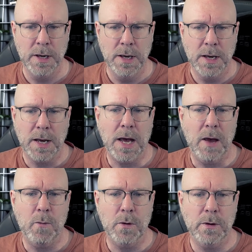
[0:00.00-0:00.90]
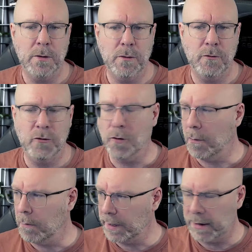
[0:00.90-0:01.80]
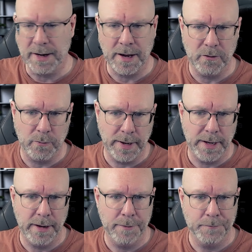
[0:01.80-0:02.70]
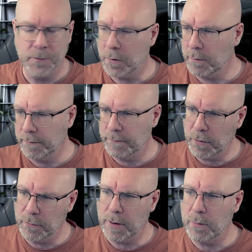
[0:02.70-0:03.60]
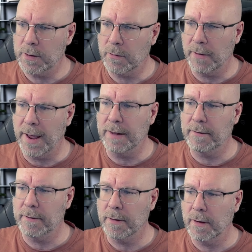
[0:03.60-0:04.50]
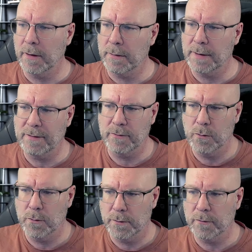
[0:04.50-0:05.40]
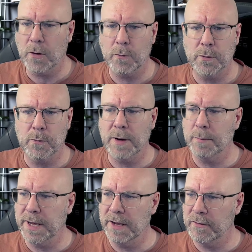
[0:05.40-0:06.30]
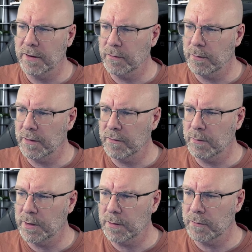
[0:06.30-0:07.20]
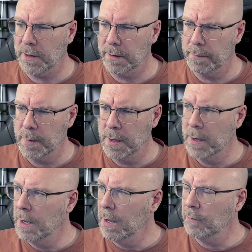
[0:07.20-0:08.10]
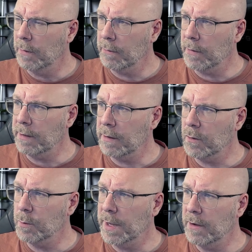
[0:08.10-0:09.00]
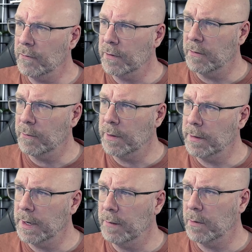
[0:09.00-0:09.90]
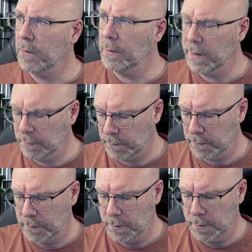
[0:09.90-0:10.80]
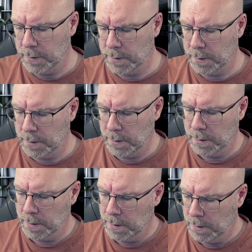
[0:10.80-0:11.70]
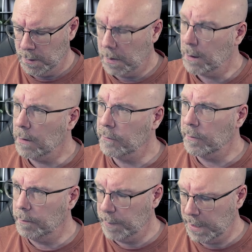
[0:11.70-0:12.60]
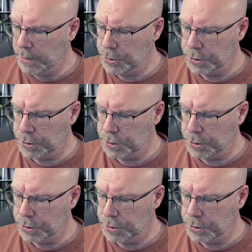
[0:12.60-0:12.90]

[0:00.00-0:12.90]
I want to show in a nice way here. So first I will create, start with one page, just so you can see what it looks like. So I'll create a new page for this one, and I will call this awesome page.